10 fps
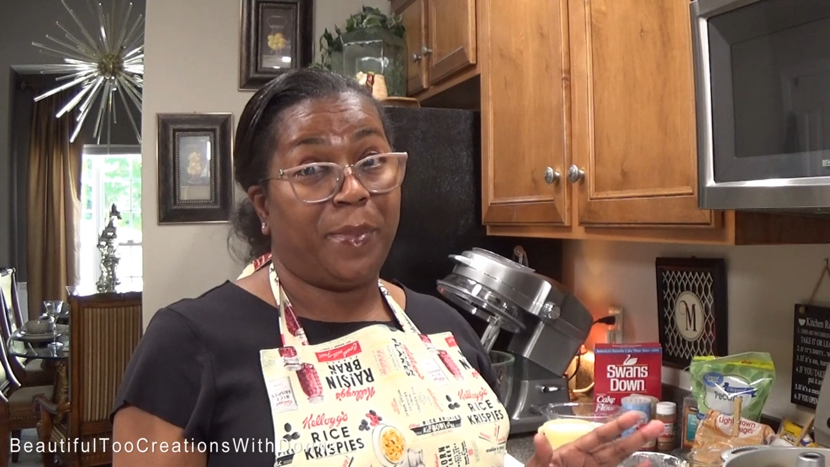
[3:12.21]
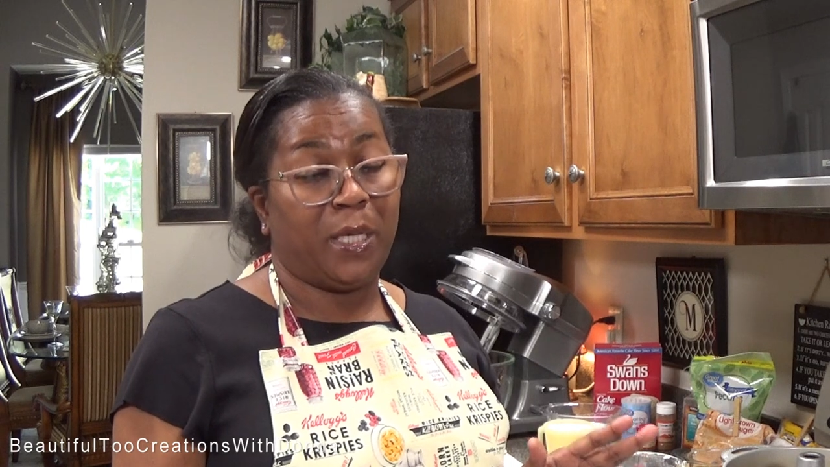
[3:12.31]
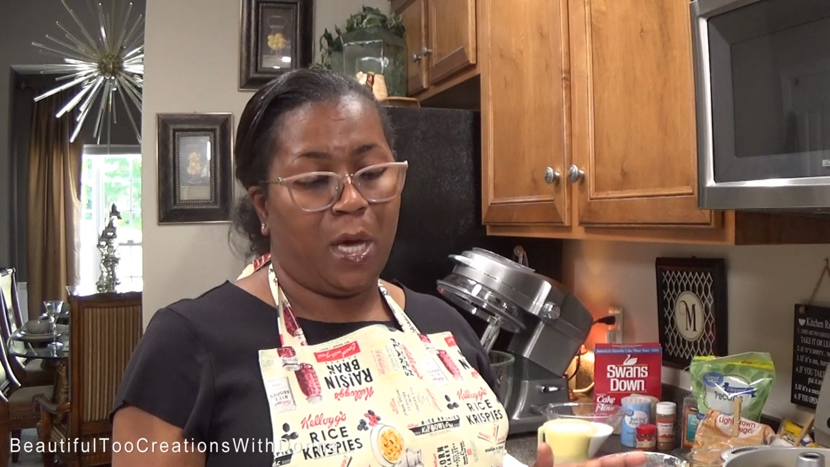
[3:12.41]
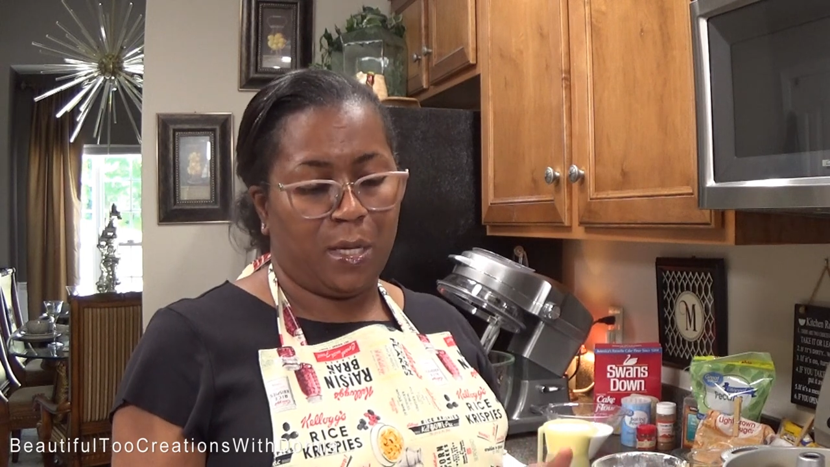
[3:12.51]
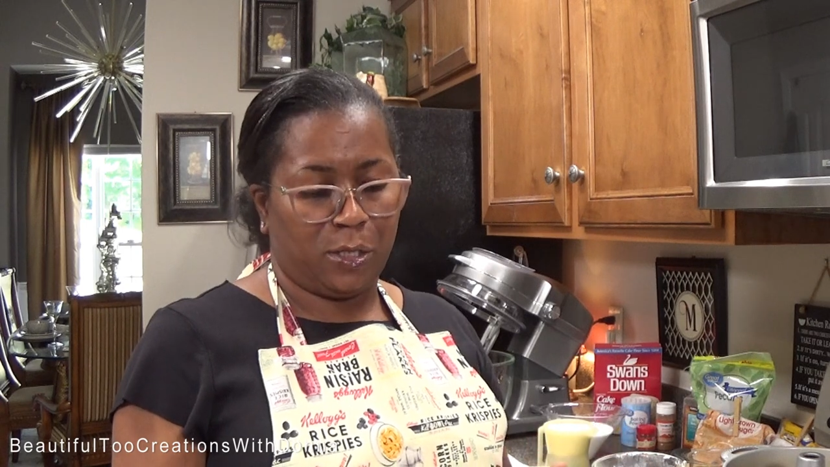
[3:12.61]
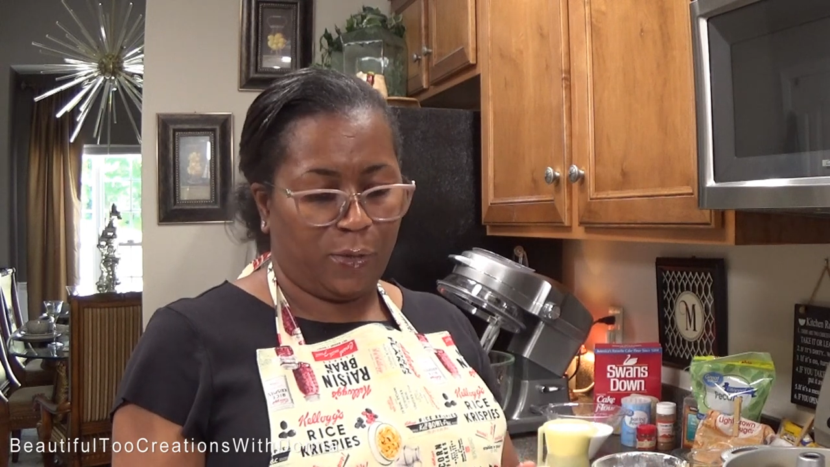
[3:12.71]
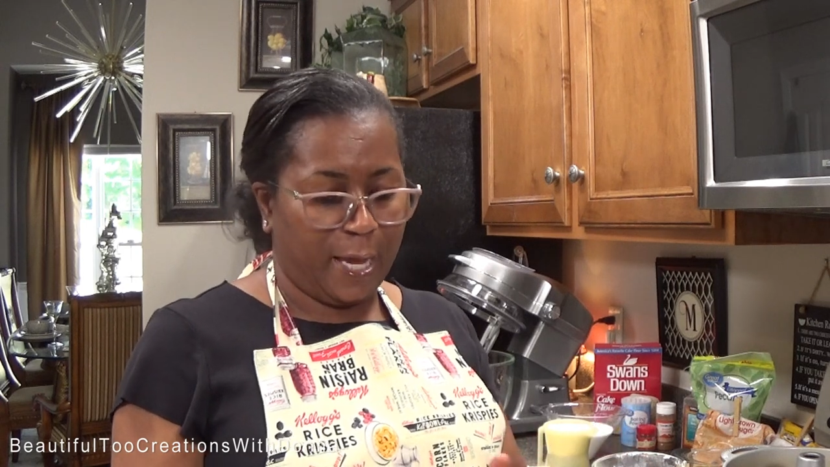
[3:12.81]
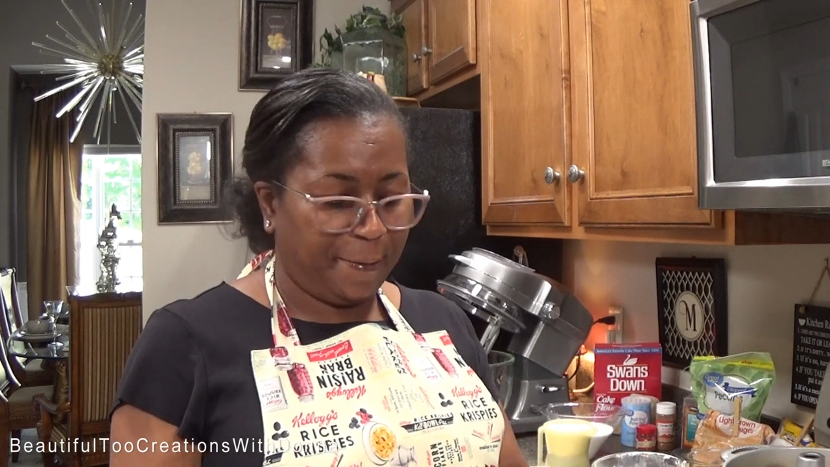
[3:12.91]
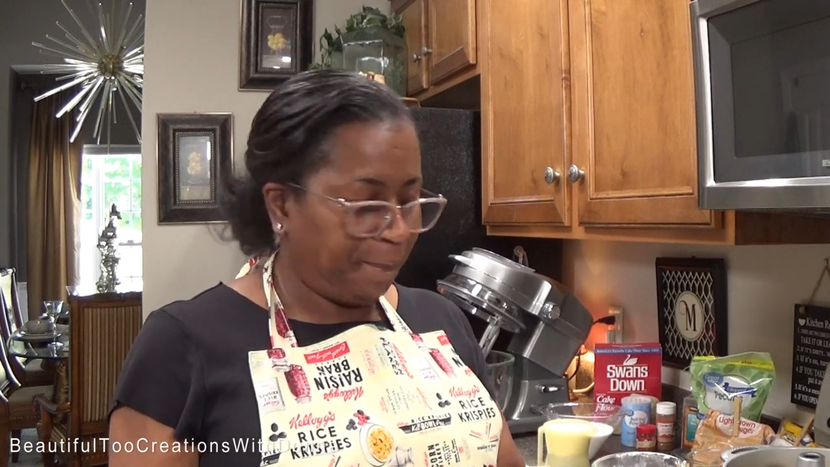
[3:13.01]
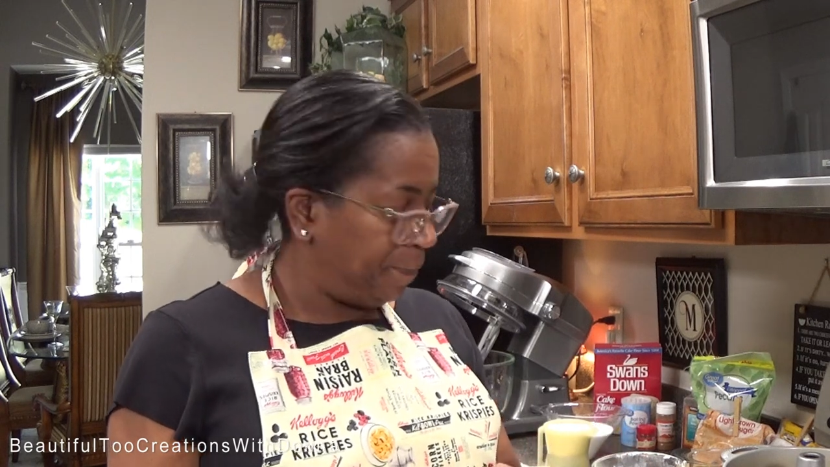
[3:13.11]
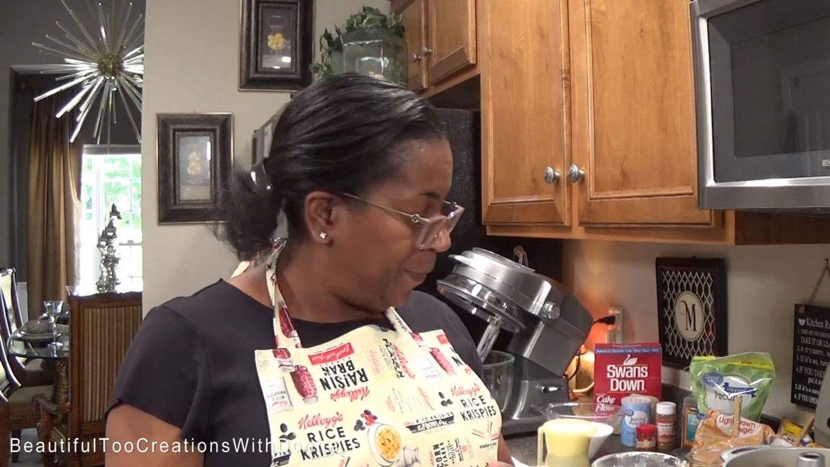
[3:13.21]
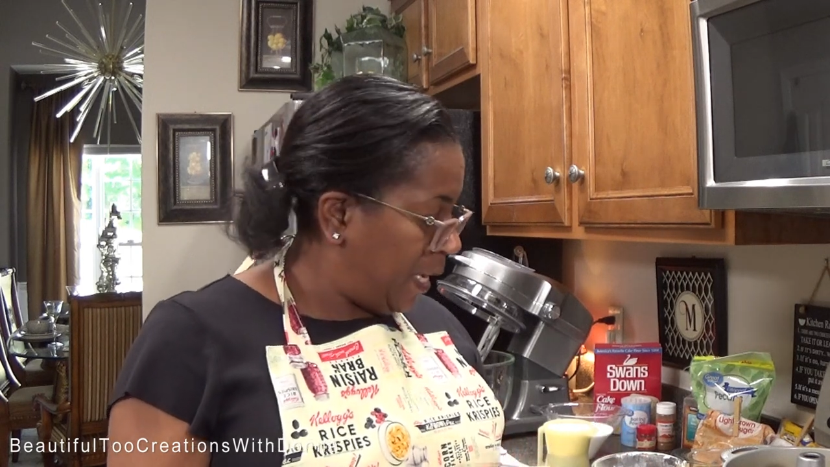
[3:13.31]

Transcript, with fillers: your pecans, okay?